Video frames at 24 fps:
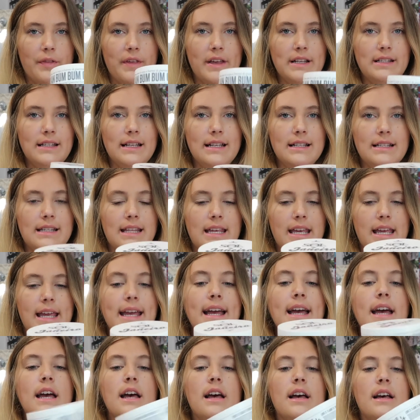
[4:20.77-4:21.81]
This is
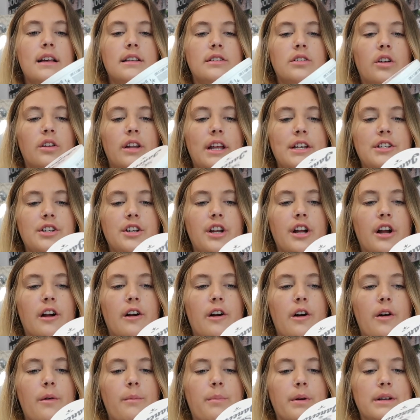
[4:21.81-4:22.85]
the Sol de
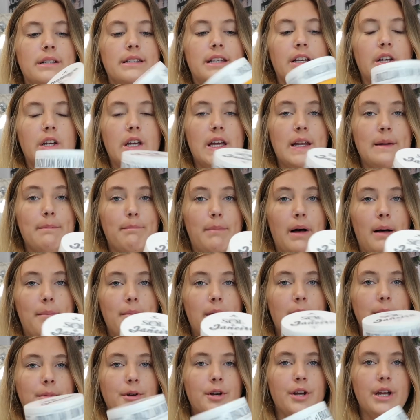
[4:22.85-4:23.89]
Janeiro Brazilian Bum
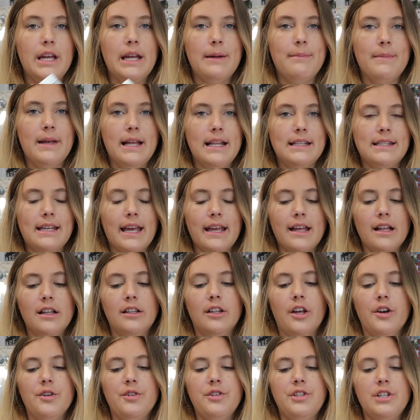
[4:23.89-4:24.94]
Bum Cream. It's like a
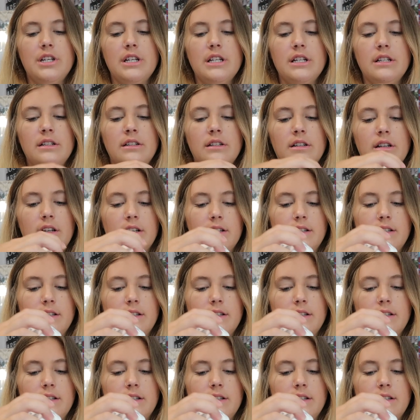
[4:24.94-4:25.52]
lotion.